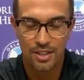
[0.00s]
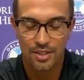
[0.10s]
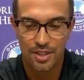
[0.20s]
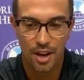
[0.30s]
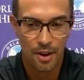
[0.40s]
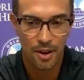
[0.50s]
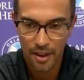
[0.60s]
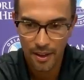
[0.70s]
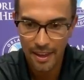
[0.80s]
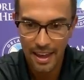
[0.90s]
And so,
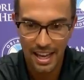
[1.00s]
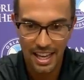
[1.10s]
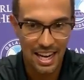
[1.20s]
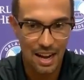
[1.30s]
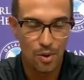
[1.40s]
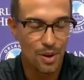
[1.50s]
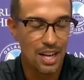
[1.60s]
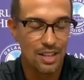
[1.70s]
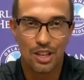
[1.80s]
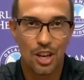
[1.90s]
again, everyone
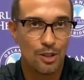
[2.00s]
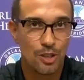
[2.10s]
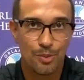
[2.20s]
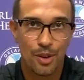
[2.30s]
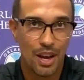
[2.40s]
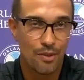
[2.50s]
has to contribute,